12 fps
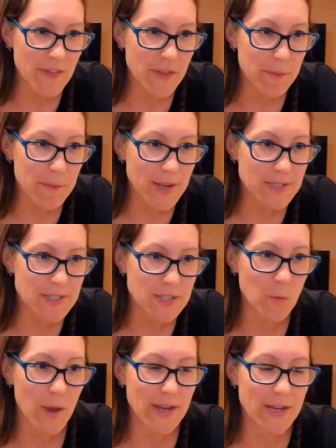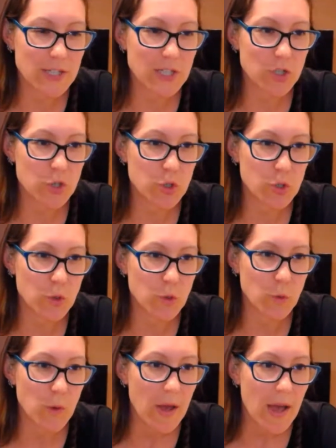and the best ways
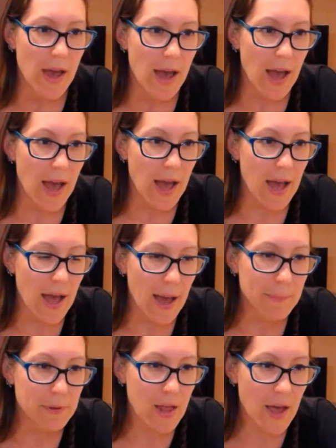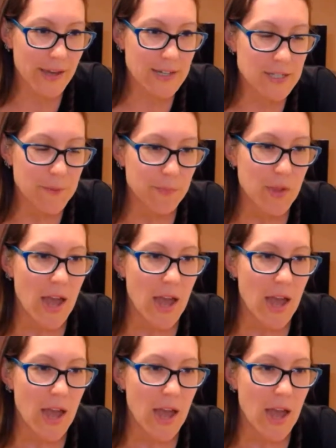to apply it?